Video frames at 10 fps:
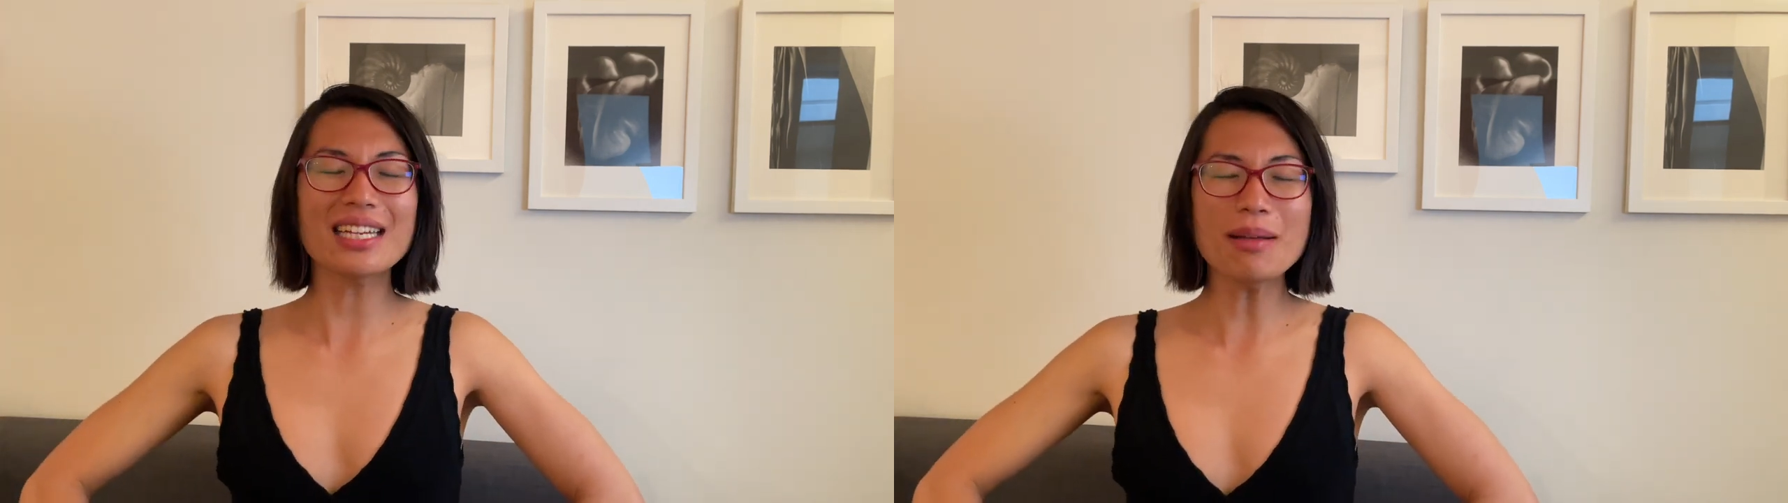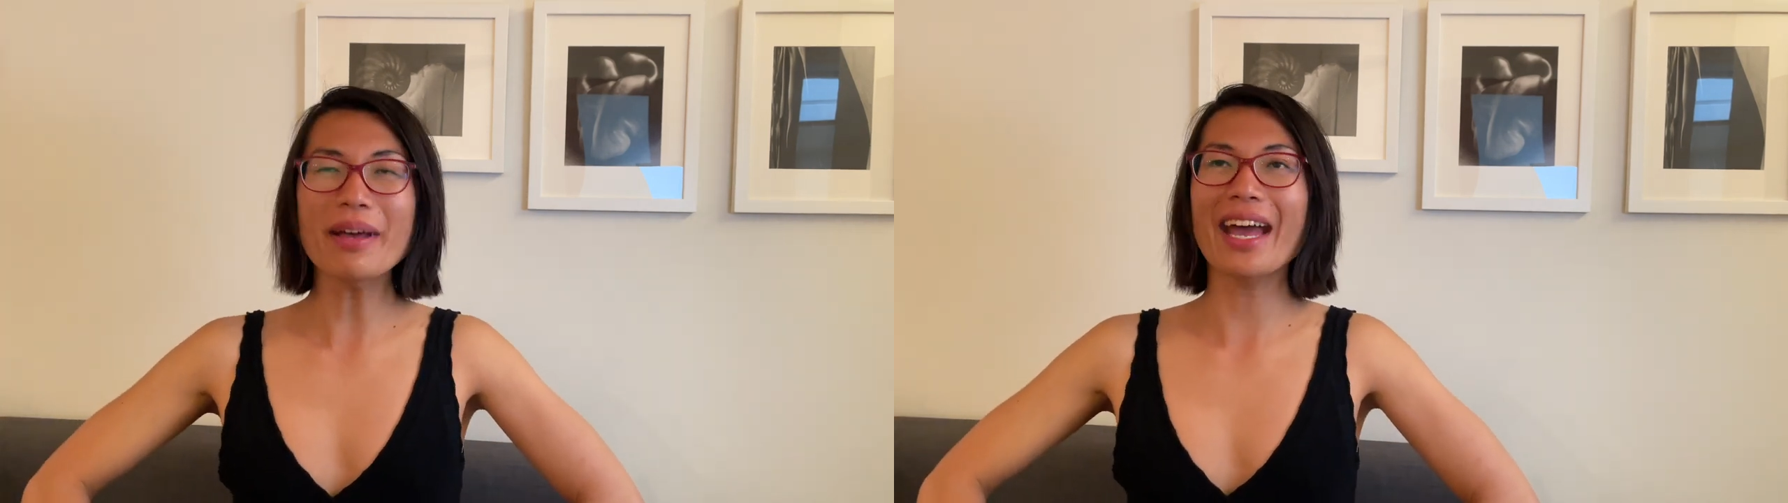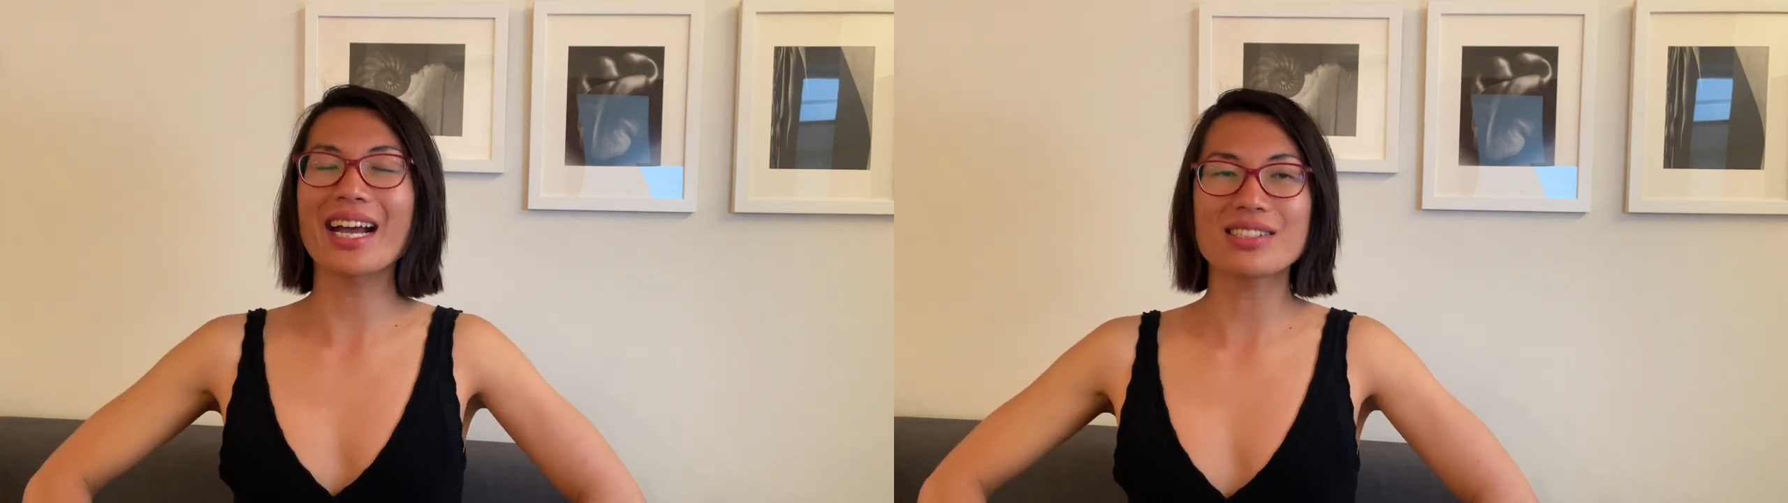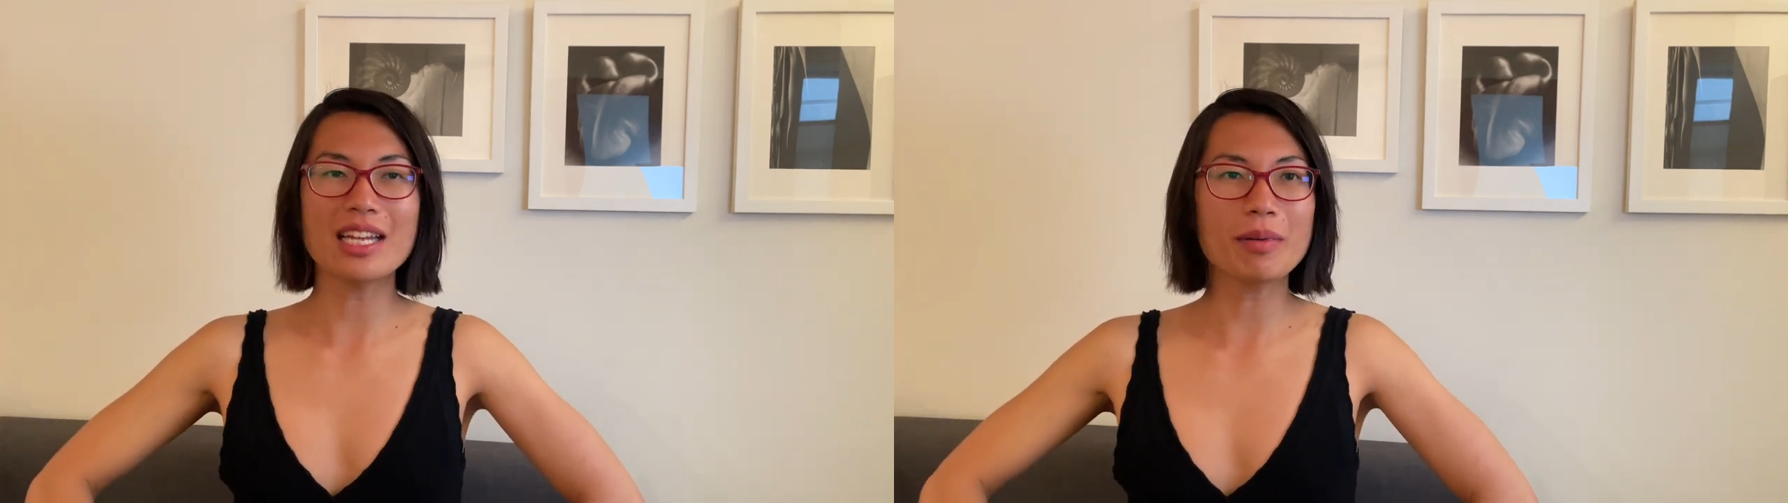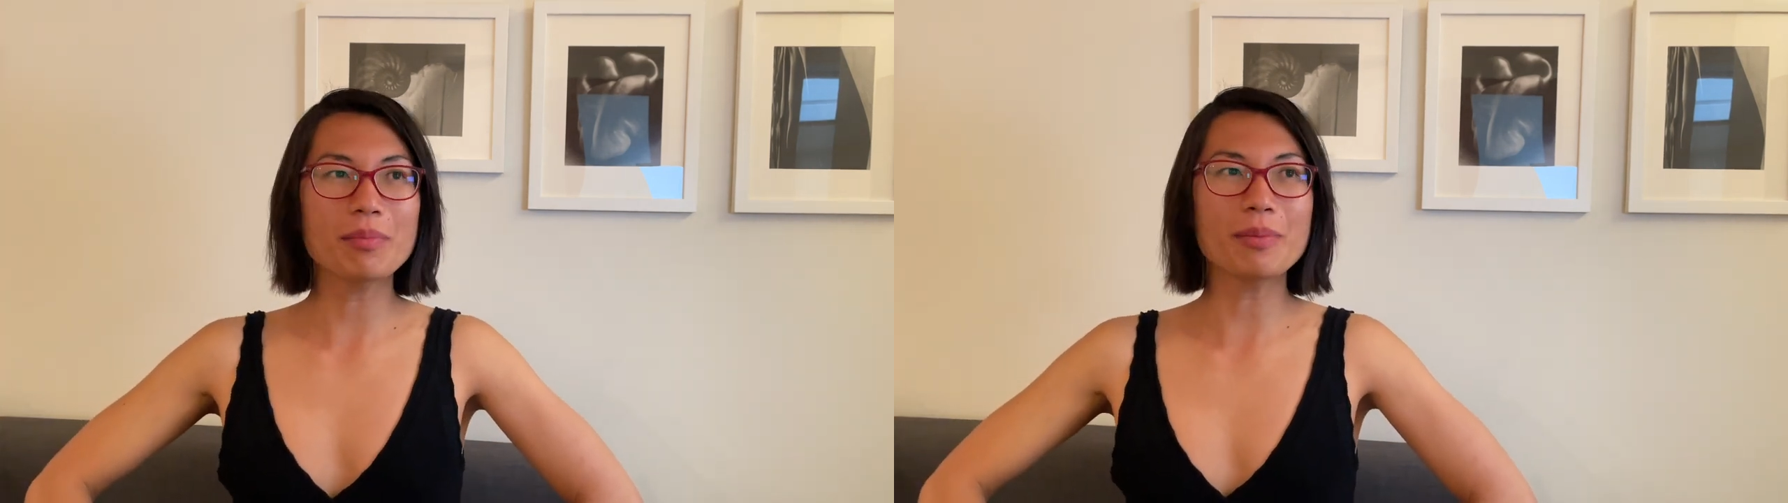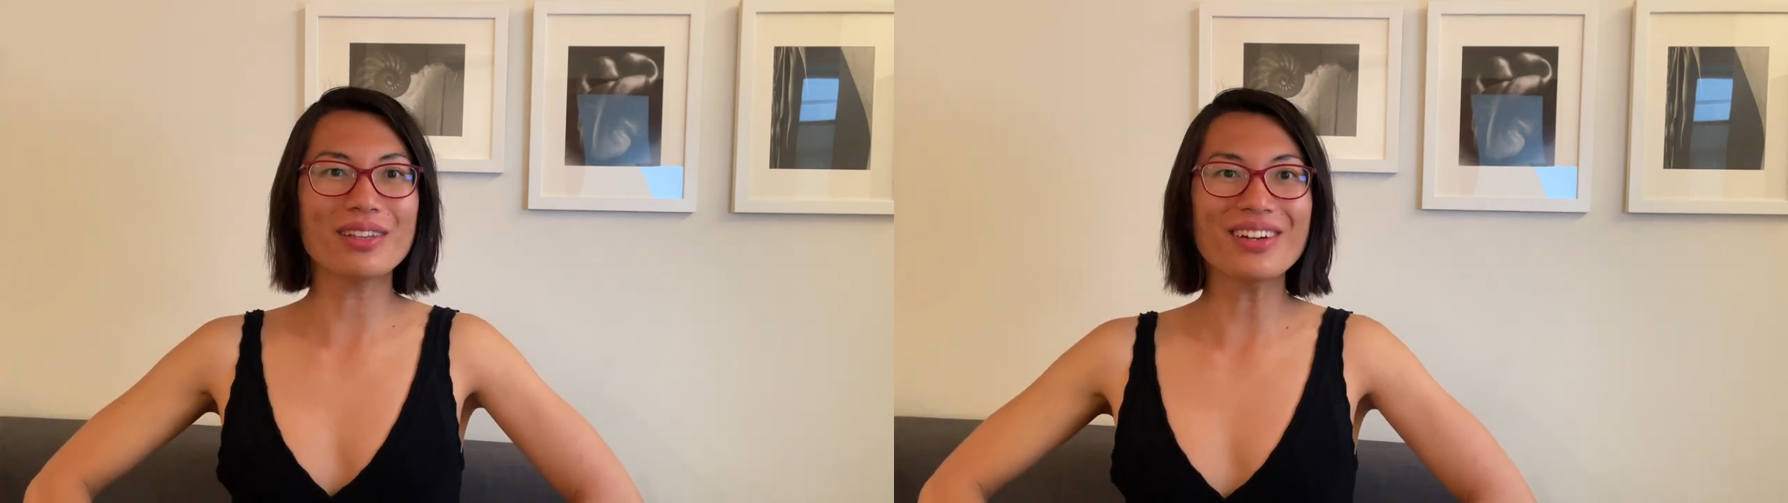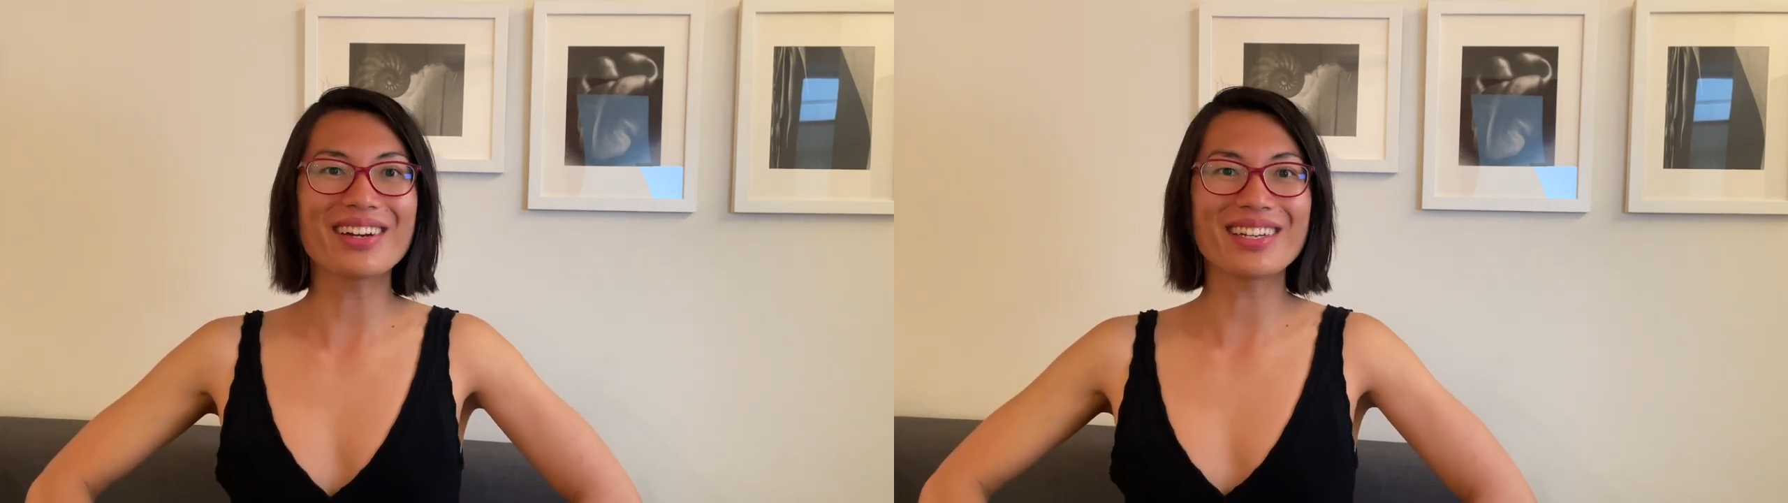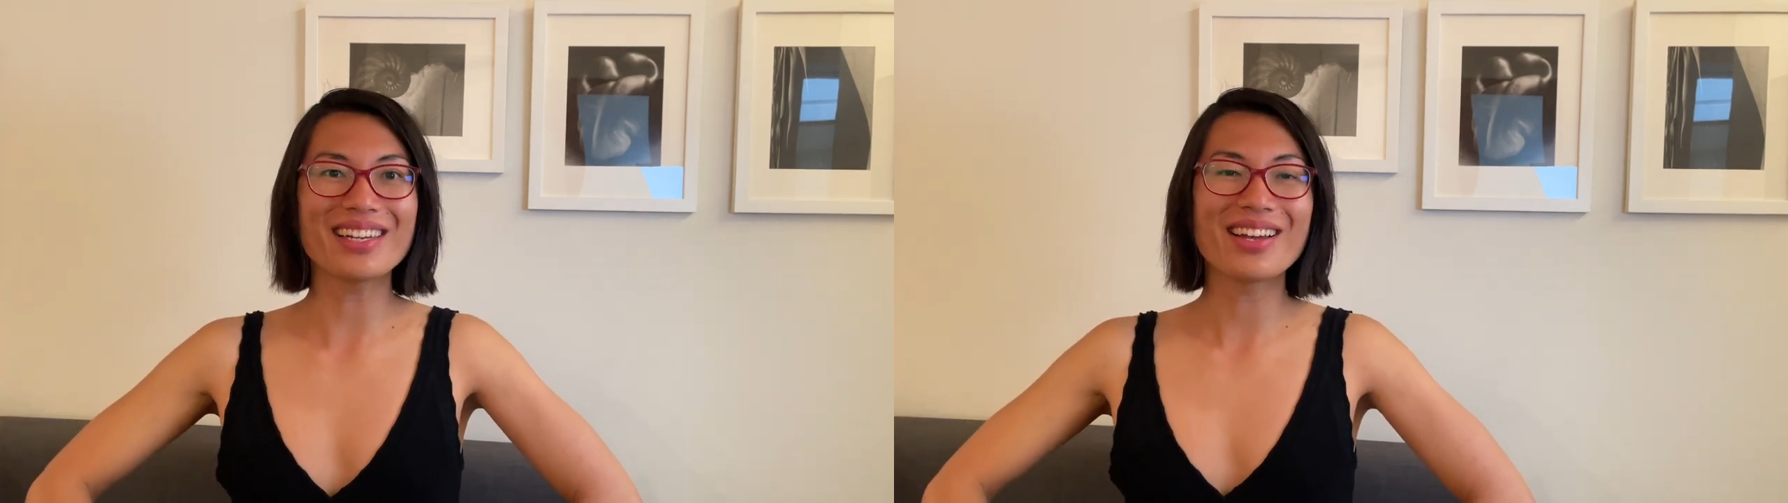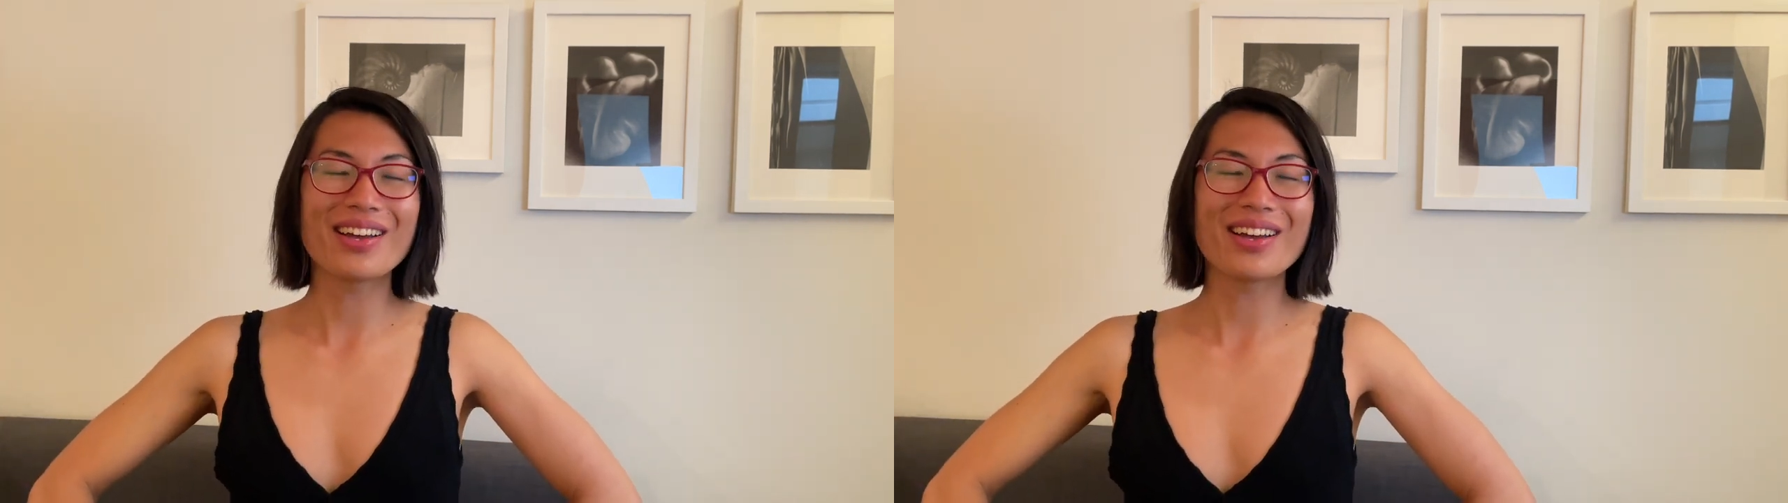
impact on helping people learn.